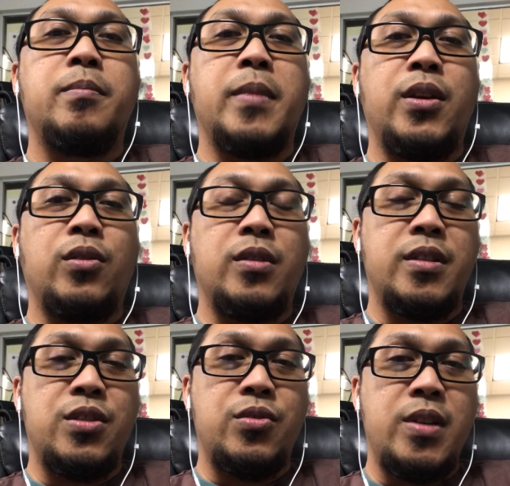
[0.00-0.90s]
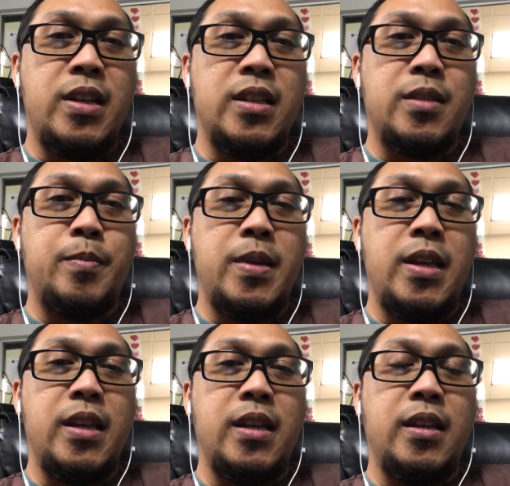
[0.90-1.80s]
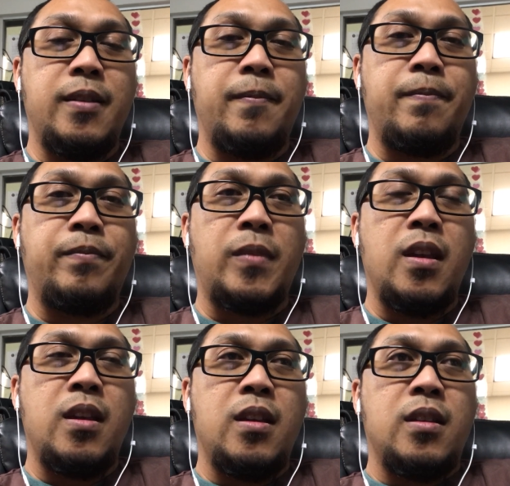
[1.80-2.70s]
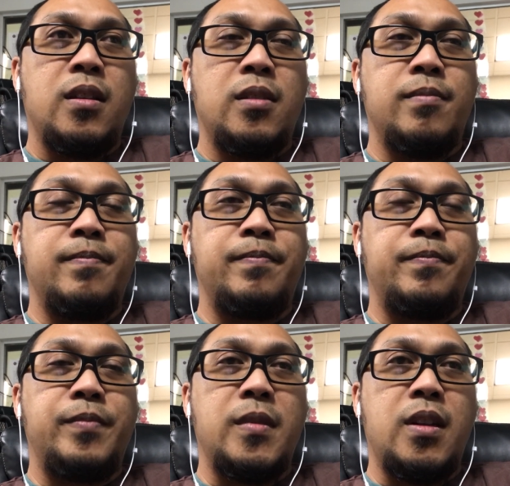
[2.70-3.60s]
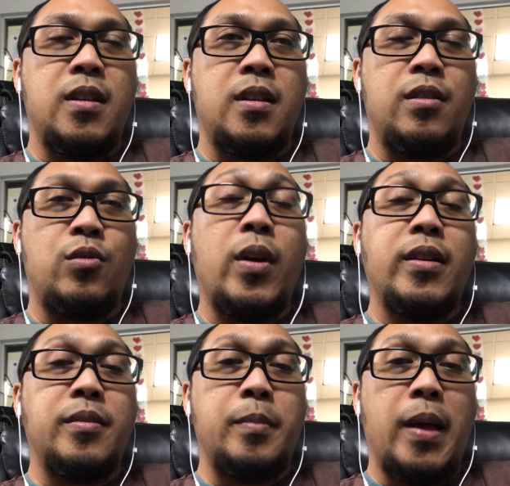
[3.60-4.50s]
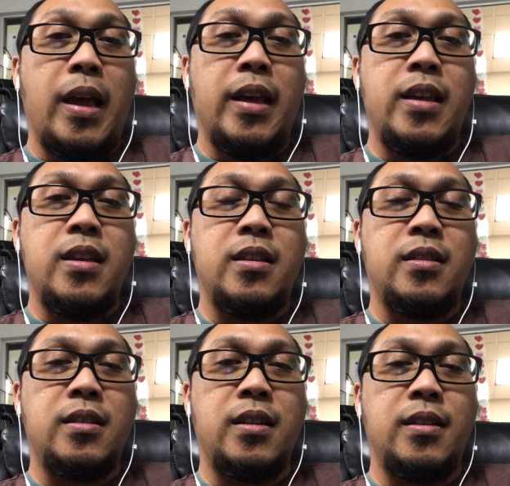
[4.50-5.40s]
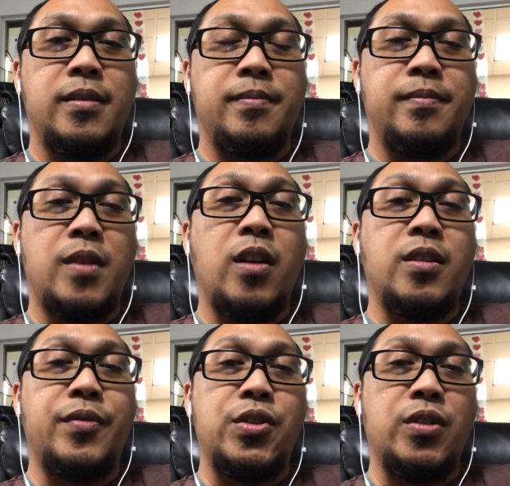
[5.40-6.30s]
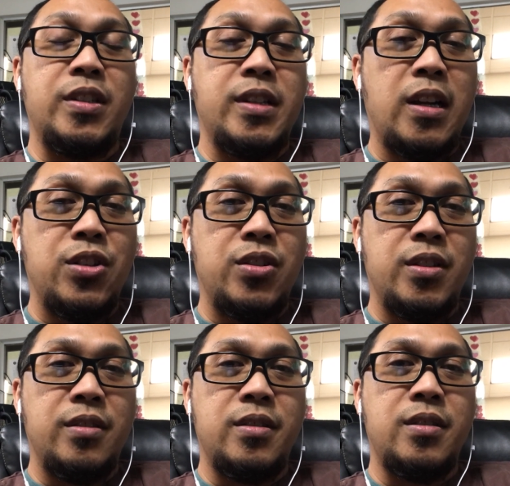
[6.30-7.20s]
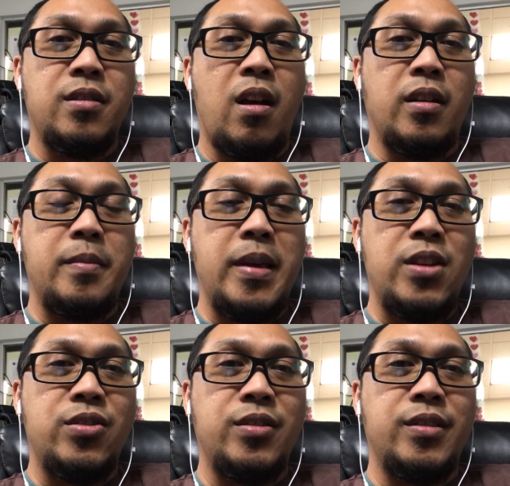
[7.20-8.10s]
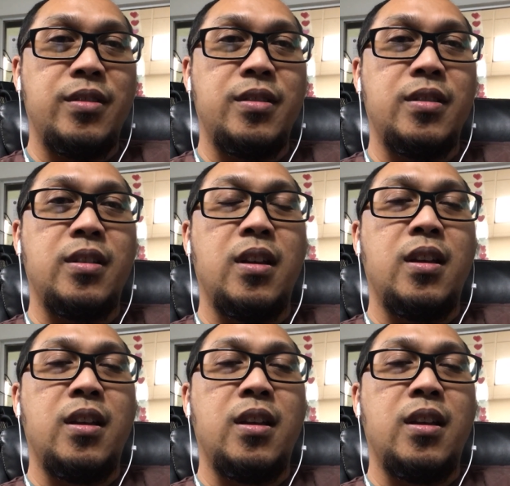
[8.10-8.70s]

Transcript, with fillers: medical industry is being um, threatened by um, artificial intelligence, automations,